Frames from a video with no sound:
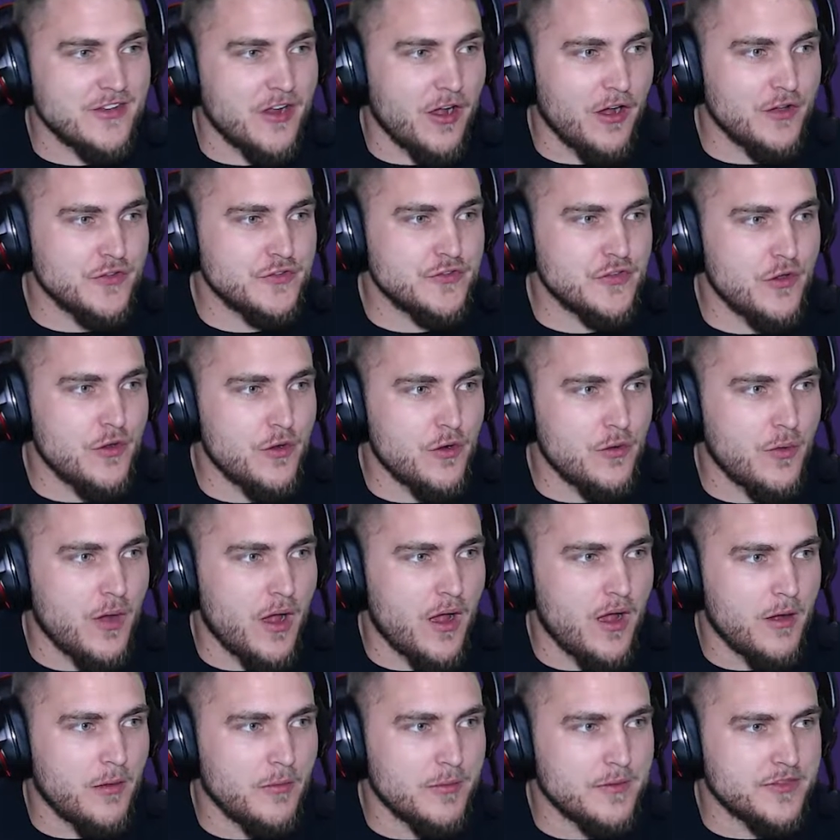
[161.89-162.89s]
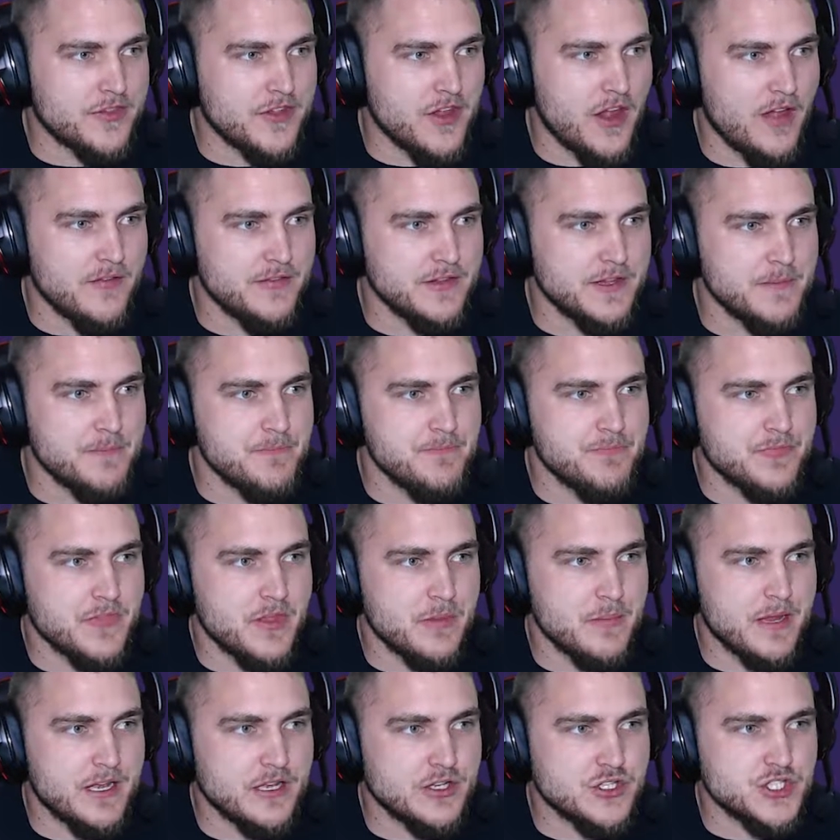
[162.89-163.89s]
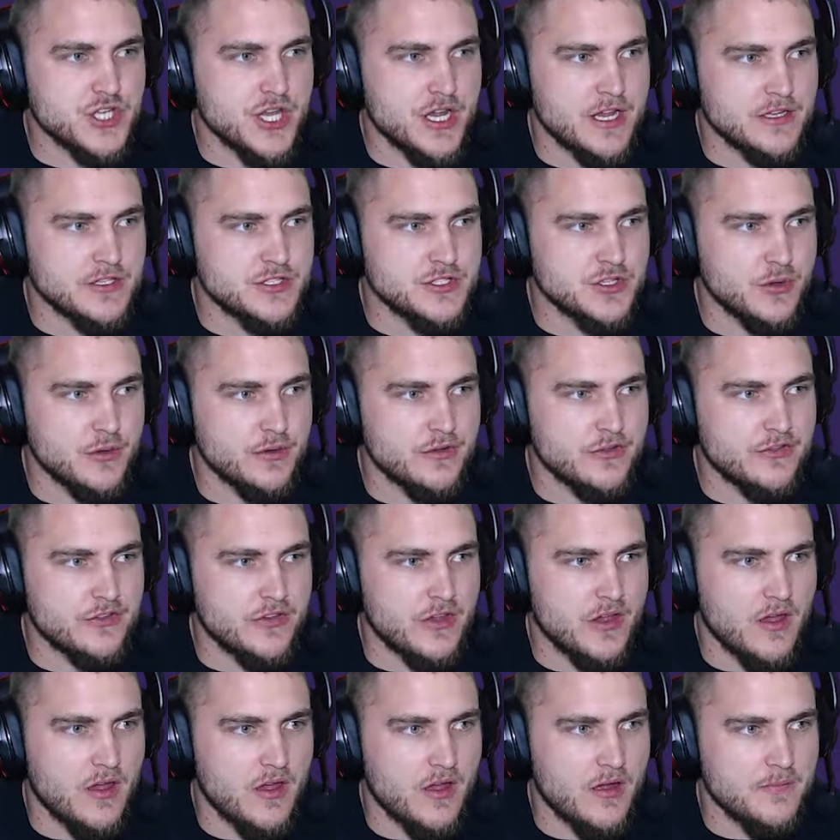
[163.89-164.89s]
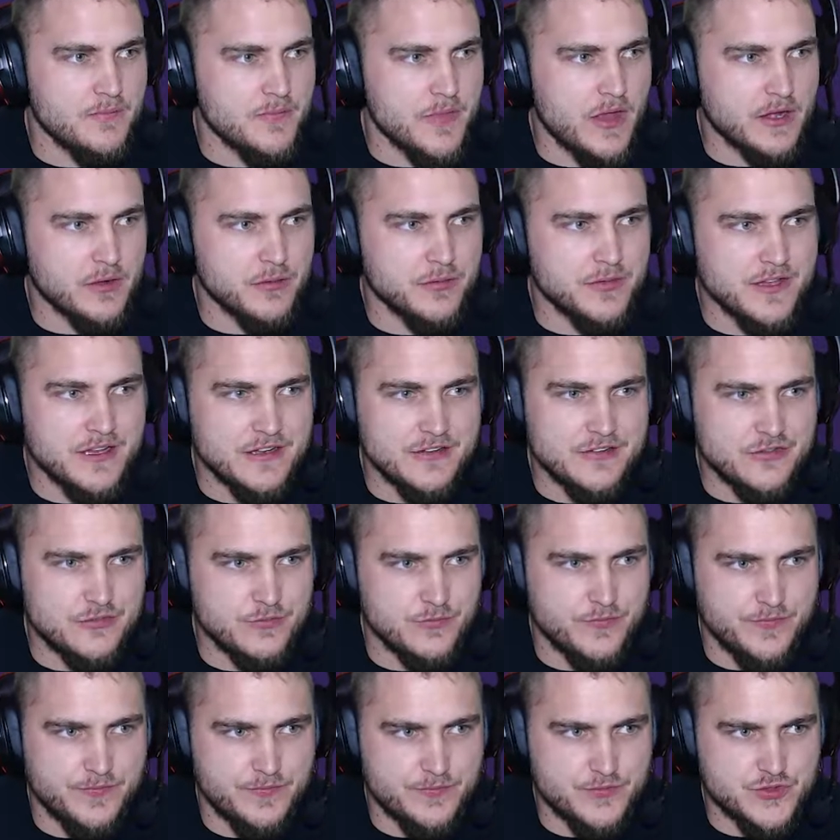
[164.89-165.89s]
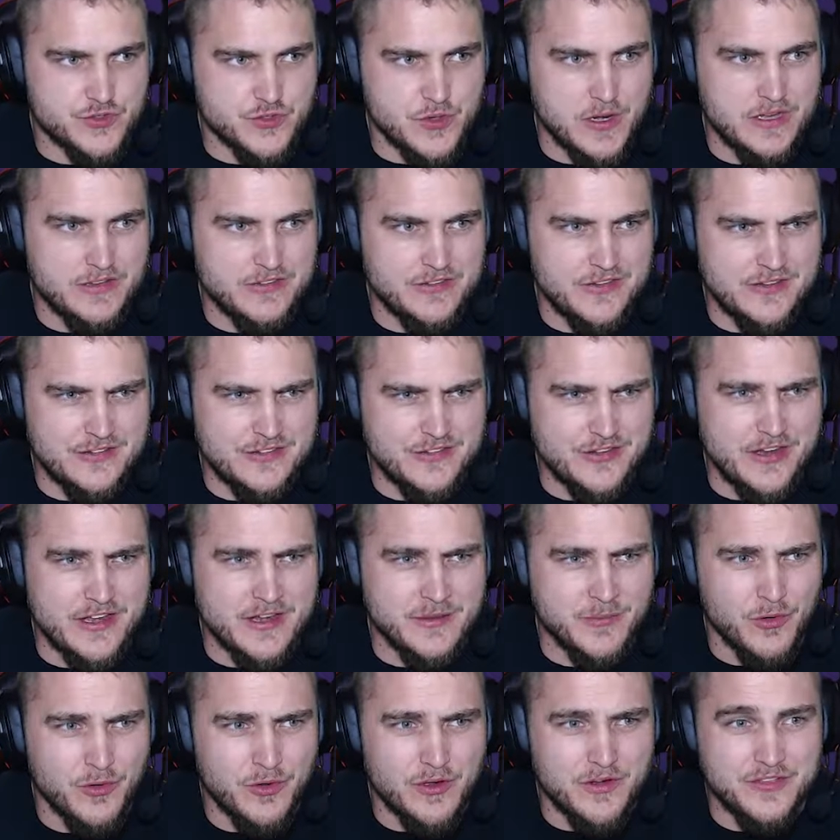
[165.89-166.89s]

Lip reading: Also, with Covet, they made a change, so it's I don't think it's straight CC anymore.